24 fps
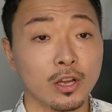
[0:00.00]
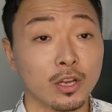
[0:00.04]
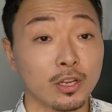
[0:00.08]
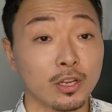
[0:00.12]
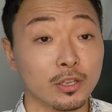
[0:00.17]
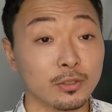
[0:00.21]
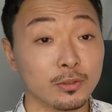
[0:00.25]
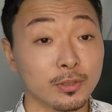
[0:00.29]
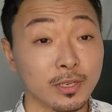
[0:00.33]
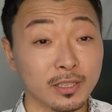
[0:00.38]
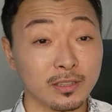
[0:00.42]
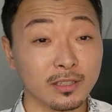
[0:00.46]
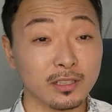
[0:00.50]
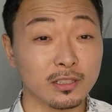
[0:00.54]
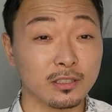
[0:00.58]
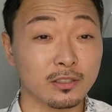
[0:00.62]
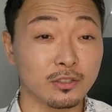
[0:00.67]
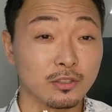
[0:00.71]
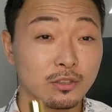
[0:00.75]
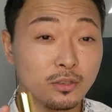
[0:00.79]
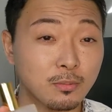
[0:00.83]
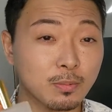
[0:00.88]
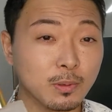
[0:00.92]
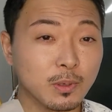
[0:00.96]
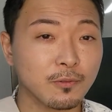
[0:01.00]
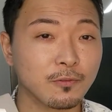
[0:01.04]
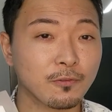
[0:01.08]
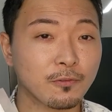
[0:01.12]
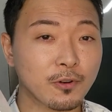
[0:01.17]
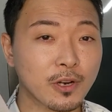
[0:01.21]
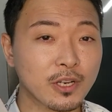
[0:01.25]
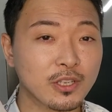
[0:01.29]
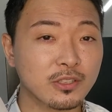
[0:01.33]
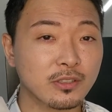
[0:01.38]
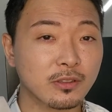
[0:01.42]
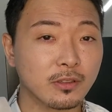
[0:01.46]
You get the super
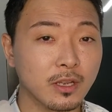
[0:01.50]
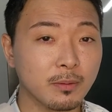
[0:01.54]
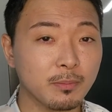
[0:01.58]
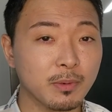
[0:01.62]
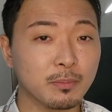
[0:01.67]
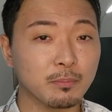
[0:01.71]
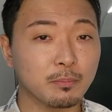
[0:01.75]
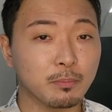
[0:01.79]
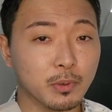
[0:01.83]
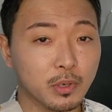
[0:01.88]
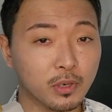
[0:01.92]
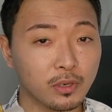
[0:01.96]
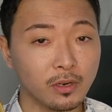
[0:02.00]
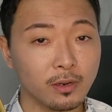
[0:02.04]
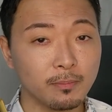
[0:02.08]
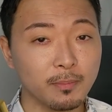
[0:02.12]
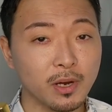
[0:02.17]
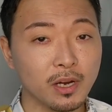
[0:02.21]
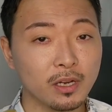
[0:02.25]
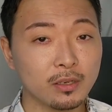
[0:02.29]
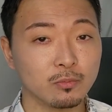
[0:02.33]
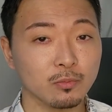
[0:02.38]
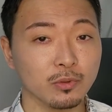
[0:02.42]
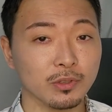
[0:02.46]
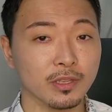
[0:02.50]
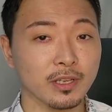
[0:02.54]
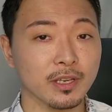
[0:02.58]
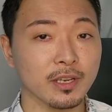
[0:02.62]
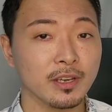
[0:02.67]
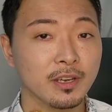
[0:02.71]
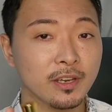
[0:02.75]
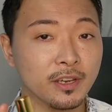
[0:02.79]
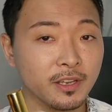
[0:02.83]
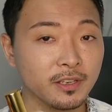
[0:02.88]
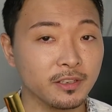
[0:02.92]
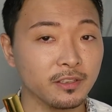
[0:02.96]
fresh lemon bergamot with a
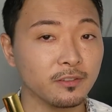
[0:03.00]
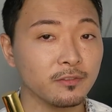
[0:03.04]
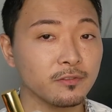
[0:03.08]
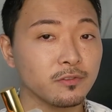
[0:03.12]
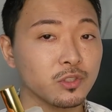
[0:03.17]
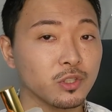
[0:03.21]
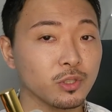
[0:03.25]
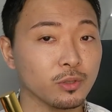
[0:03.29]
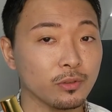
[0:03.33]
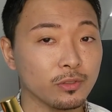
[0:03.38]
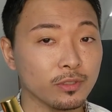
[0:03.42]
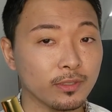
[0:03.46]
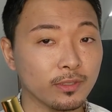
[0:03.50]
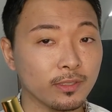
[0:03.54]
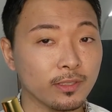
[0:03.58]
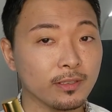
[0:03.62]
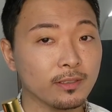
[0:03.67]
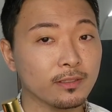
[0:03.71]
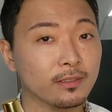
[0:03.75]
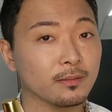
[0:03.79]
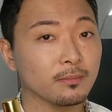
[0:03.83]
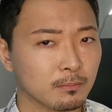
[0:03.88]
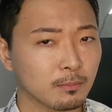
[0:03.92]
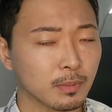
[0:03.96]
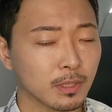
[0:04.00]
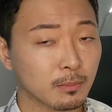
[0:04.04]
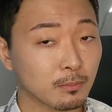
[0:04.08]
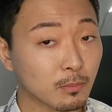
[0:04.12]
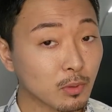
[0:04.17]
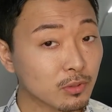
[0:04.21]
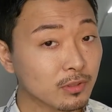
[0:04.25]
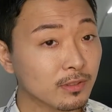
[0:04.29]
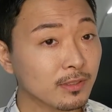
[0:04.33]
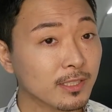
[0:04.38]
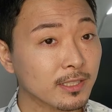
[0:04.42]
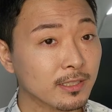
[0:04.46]
hint of juiciness, but
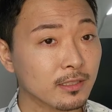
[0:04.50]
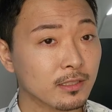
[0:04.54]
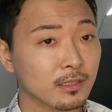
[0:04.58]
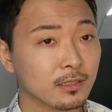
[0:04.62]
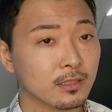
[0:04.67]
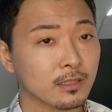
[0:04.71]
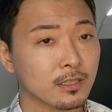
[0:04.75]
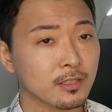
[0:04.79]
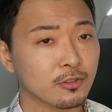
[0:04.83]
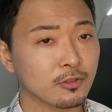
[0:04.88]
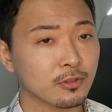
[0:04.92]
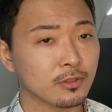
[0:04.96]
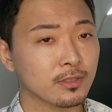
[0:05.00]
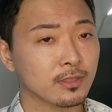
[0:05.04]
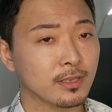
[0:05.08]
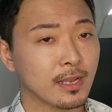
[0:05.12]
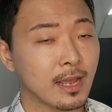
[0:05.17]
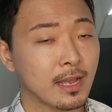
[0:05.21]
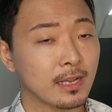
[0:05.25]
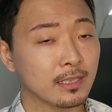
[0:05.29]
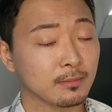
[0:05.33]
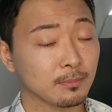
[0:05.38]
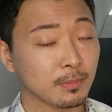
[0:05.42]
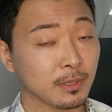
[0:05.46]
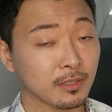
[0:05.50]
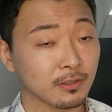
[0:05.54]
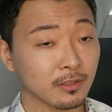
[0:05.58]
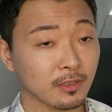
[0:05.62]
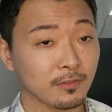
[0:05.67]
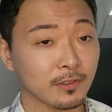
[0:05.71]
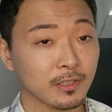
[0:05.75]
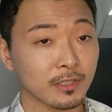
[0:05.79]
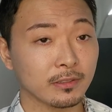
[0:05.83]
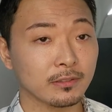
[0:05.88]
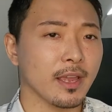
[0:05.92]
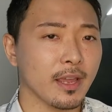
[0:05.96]
mostly the citrus aspect
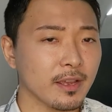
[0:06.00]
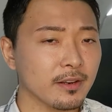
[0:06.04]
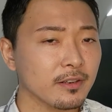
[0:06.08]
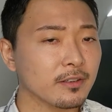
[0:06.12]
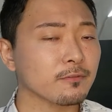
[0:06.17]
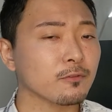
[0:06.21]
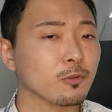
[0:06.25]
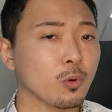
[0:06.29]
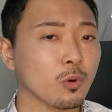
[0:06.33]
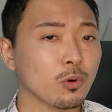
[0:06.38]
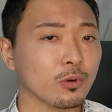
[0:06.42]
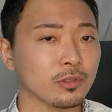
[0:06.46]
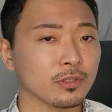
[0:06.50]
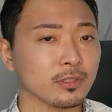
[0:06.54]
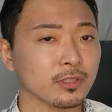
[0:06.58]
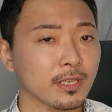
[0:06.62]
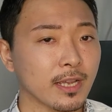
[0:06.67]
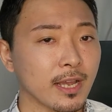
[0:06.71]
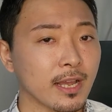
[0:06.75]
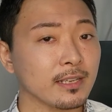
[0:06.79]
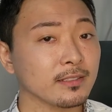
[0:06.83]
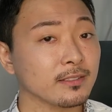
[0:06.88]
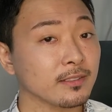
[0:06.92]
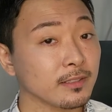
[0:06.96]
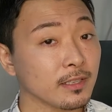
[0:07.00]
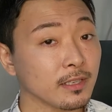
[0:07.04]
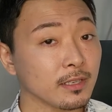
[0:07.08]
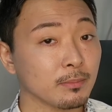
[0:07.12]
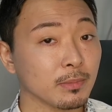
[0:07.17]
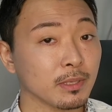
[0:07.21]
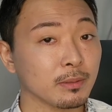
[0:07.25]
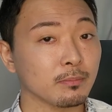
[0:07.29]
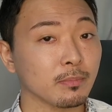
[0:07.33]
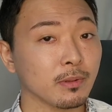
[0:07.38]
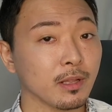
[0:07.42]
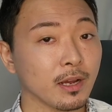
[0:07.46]
of it. And of course, as the name
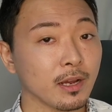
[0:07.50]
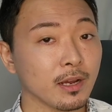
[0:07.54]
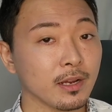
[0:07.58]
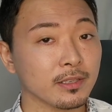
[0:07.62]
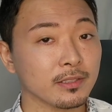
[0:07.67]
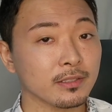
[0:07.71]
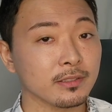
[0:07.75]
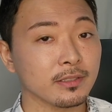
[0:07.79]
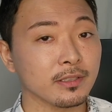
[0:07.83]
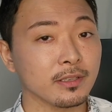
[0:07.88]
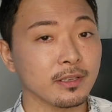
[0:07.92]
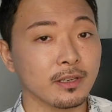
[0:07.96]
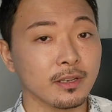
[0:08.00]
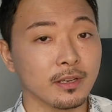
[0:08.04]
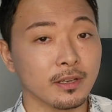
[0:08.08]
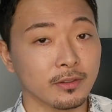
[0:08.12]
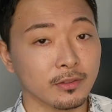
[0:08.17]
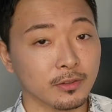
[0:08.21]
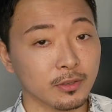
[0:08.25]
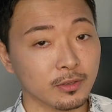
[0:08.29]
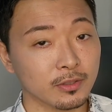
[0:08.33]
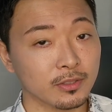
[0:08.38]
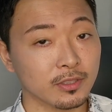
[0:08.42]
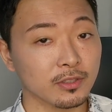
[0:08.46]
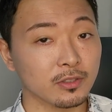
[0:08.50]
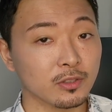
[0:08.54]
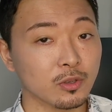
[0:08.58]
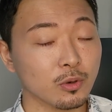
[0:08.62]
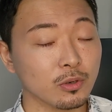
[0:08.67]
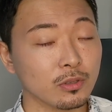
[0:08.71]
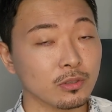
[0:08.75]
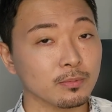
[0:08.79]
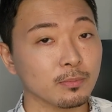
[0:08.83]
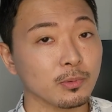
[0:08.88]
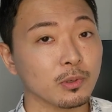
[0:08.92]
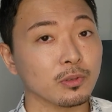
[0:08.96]
implies, there is a
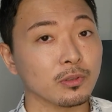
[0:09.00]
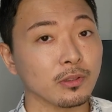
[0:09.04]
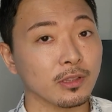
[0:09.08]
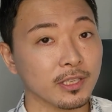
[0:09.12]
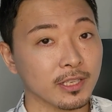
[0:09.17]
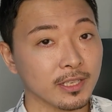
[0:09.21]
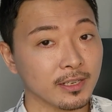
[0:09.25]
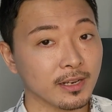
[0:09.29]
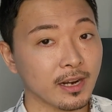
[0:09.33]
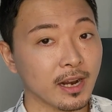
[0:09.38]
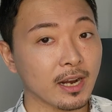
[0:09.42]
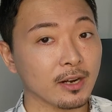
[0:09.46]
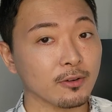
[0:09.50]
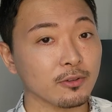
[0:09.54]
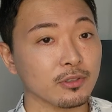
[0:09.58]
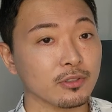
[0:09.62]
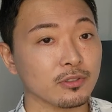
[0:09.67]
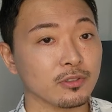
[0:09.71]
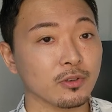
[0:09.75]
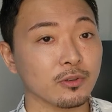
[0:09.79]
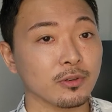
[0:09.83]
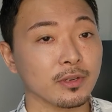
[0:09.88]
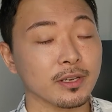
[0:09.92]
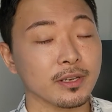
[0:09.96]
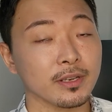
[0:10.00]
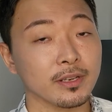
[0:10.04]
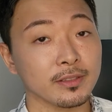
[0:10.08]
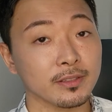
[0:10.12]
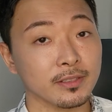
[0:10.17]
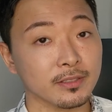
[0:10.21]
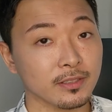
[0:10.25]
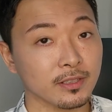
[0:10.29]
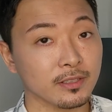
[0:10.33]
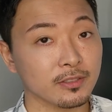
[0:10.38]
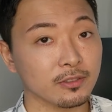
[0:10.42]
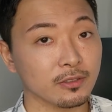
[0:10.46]
noticeable clean iris note in the
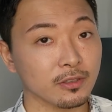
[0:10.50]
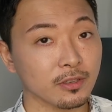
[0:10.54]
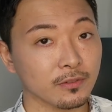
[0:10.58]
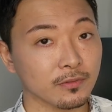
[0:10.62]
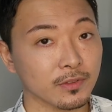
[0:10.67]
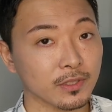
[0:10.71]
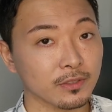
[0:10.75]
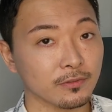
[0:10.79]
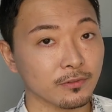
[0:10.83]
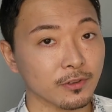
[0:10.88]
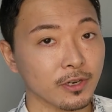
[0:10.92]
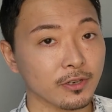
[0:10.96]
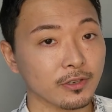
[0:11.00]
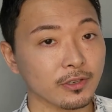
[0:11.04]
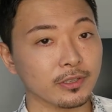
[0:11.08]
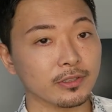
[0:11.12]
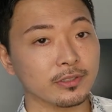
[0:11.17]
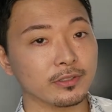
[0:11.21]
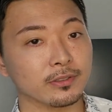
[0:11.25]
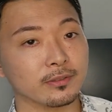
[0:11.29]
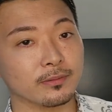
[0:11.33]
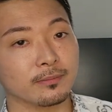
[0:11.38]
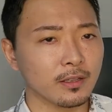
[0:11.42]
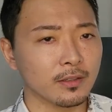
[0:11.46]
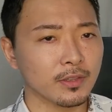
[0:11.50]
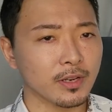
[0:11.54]
center of this fragrance.